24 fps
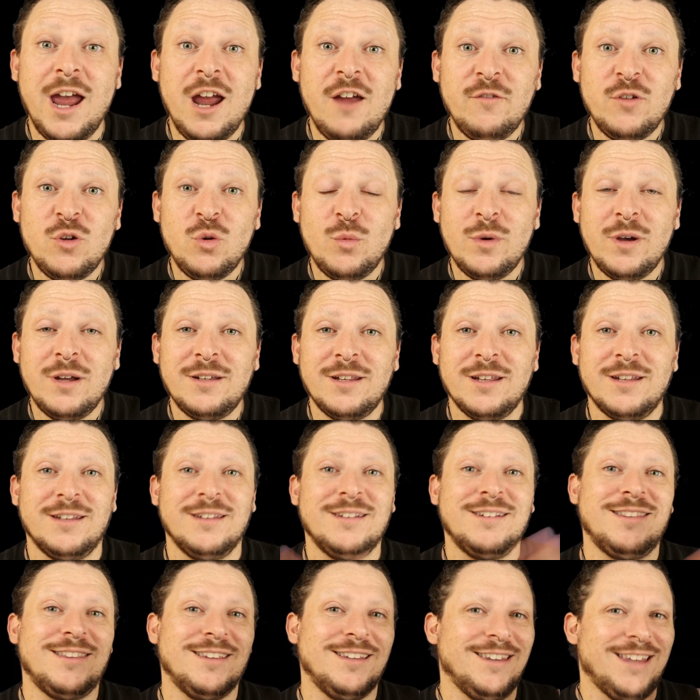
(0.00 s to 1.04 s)
everyone, it
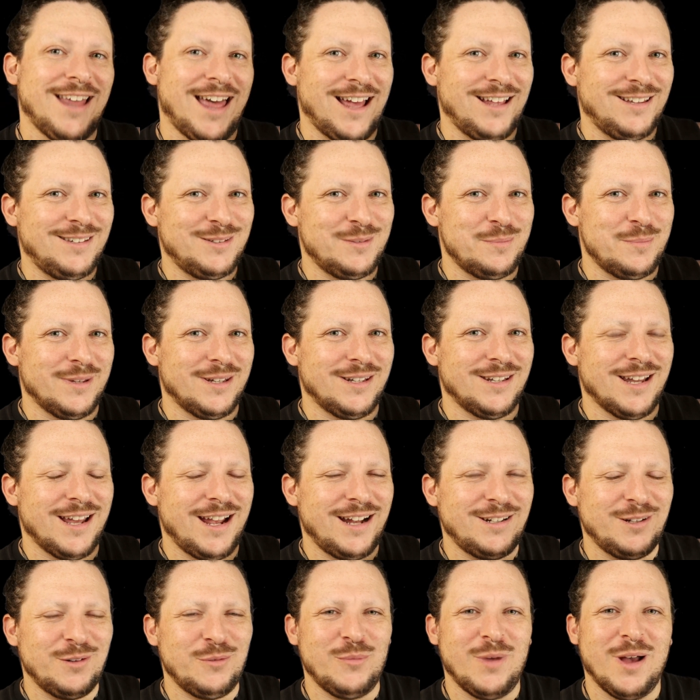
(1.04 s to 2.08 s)
is the last
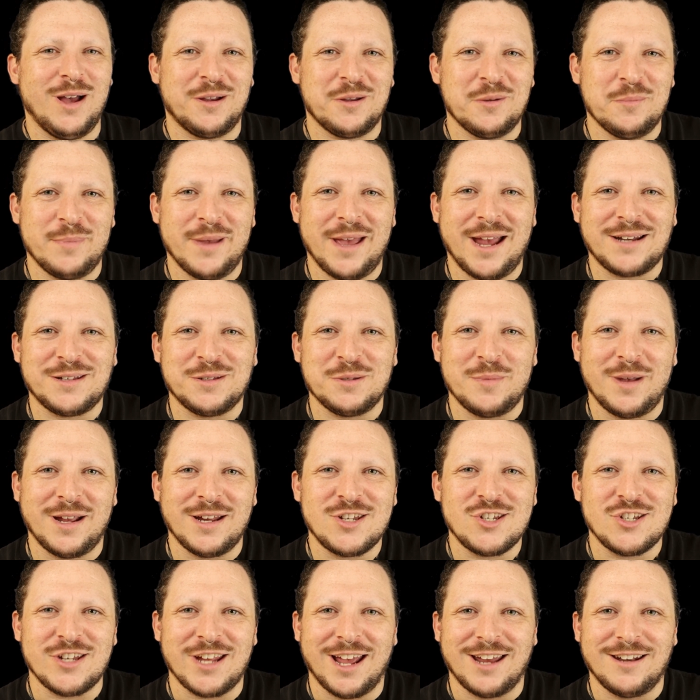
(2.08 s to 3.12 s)
midnight and welcome back to my
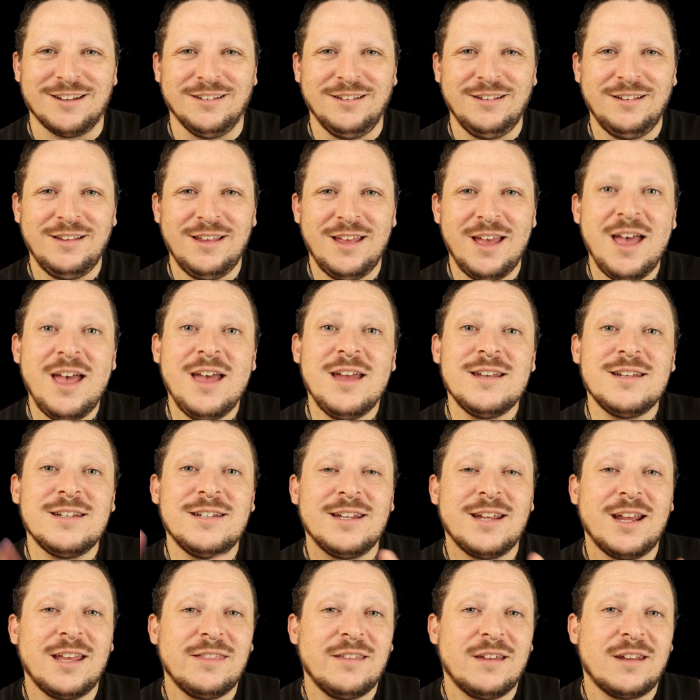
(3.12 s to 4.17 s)
channel.
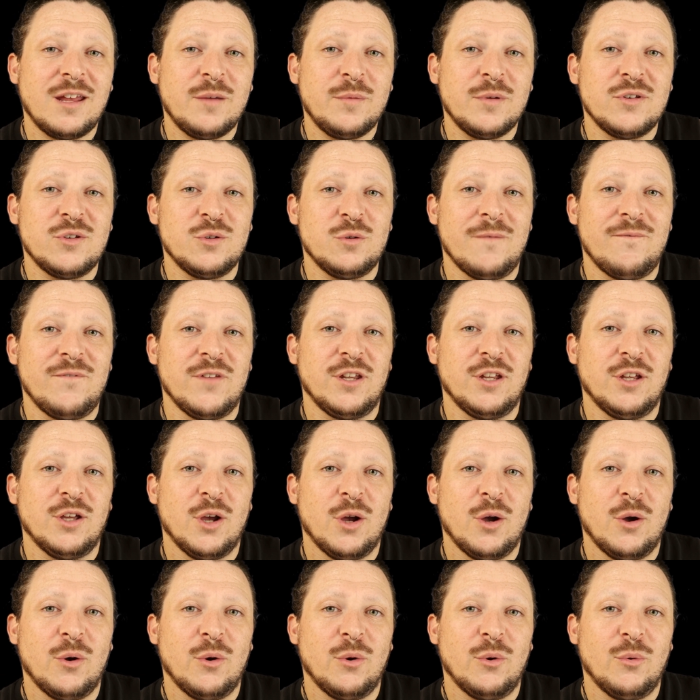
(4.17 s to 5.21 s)
Today I thought I would do a
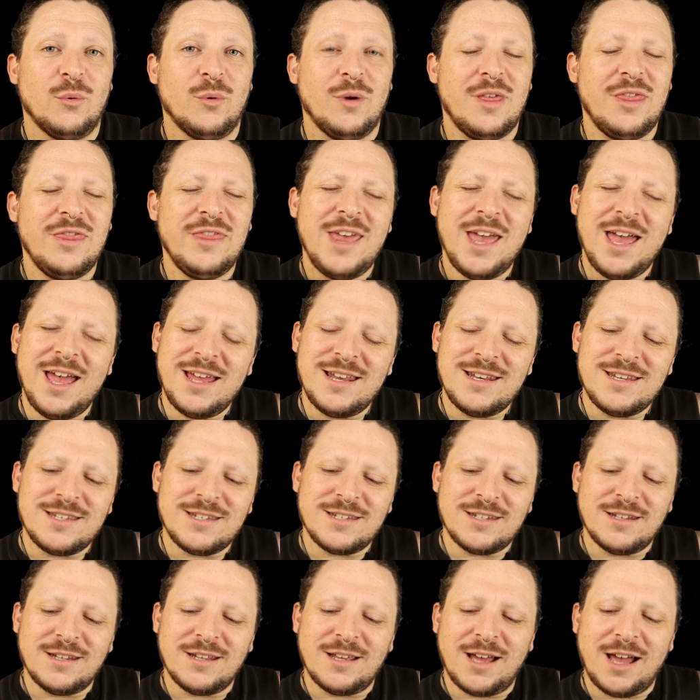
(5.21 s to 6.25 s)
video that
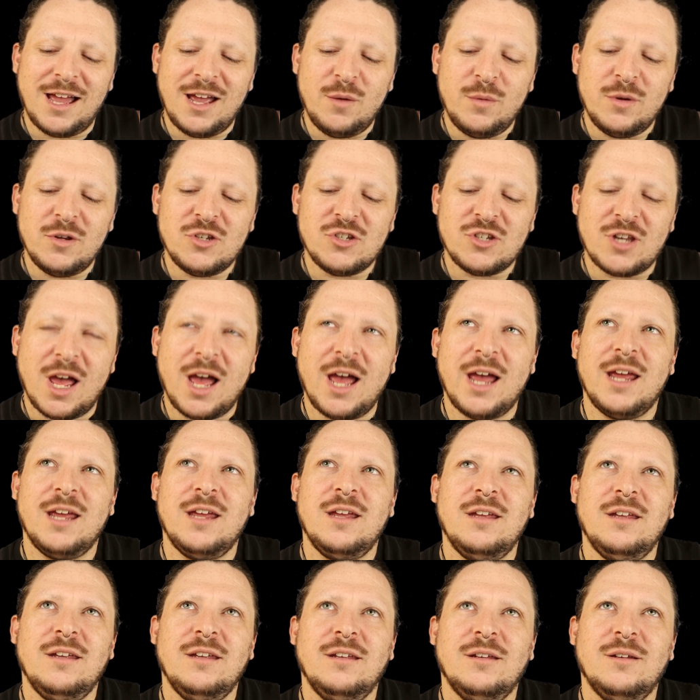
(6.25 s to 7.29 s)
I wish
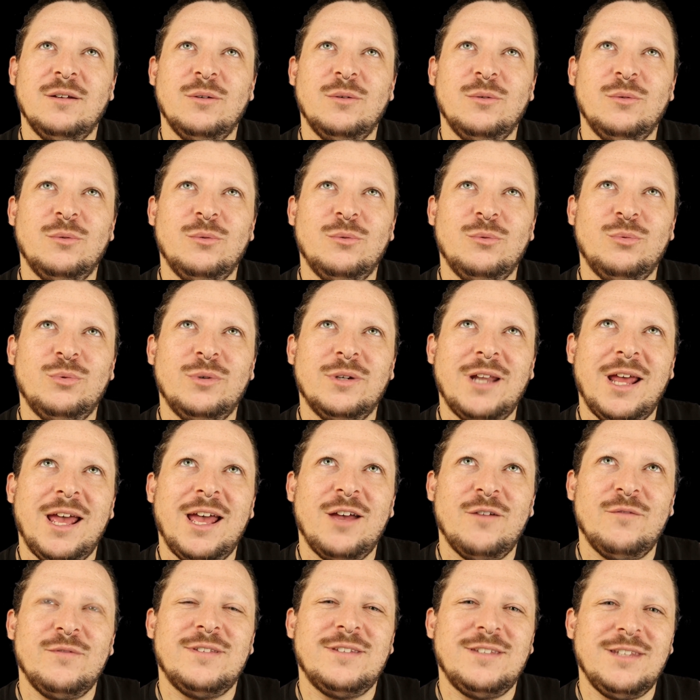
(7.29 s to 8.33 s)
I would
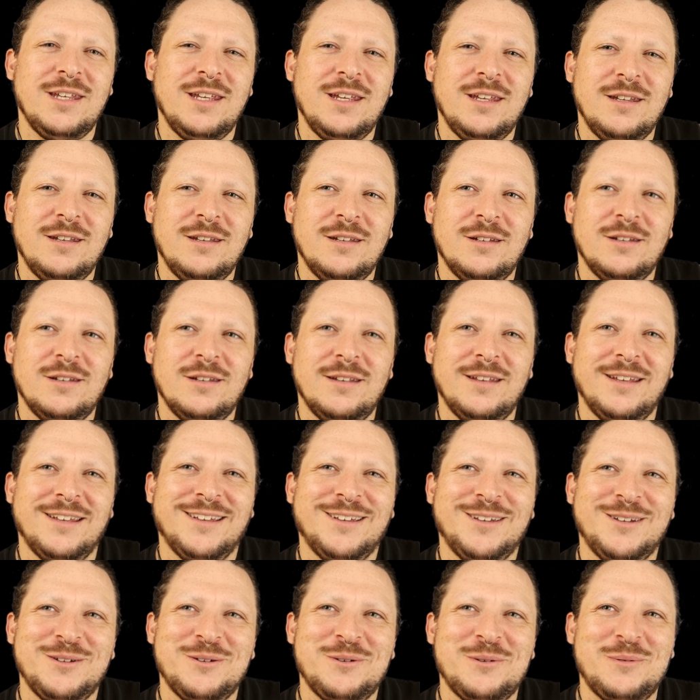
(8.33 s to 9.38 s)
have seen
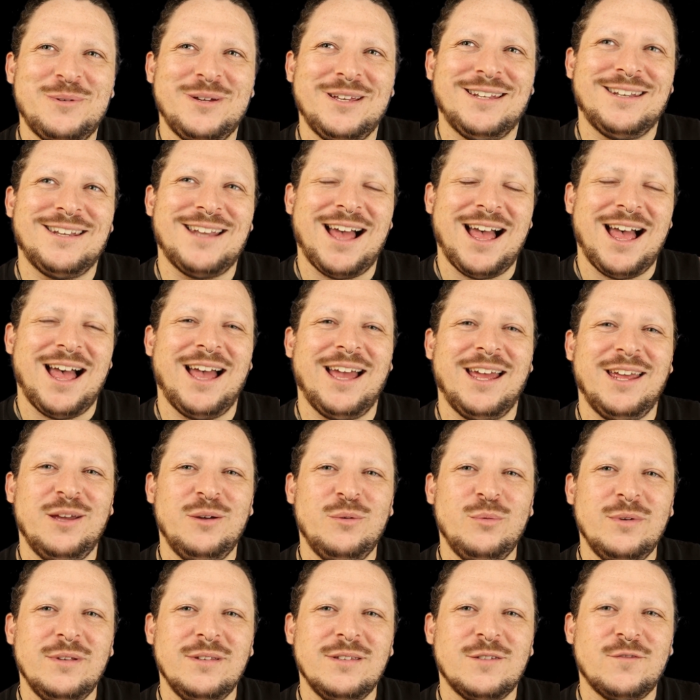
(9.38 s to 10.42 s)
when I
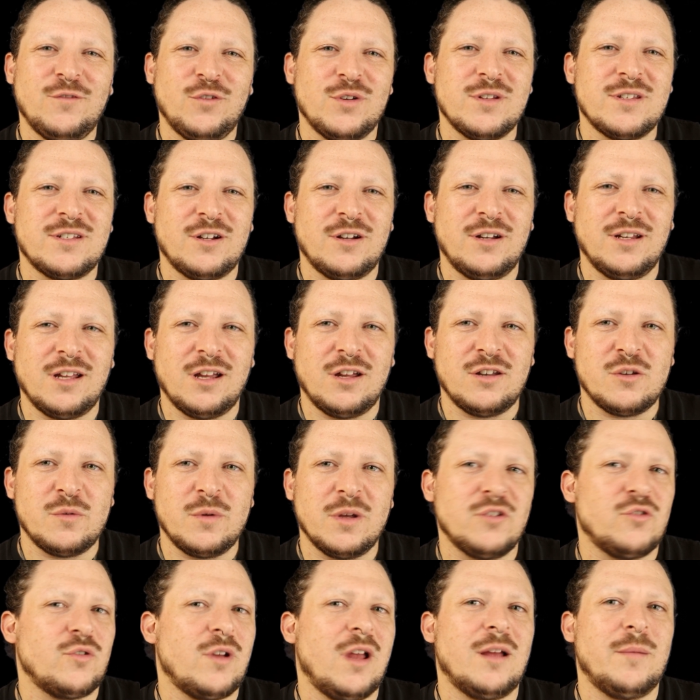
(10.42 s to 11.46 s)
was first starting out
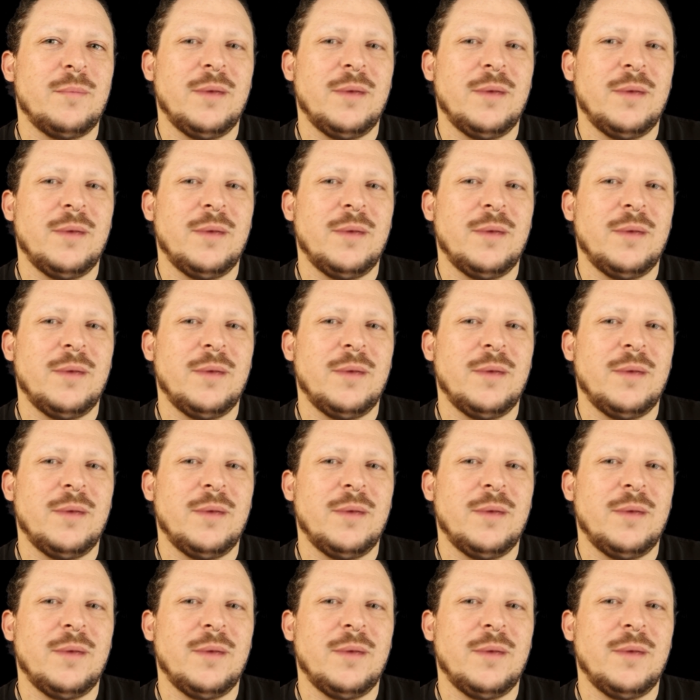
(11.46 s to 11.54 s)
doing drag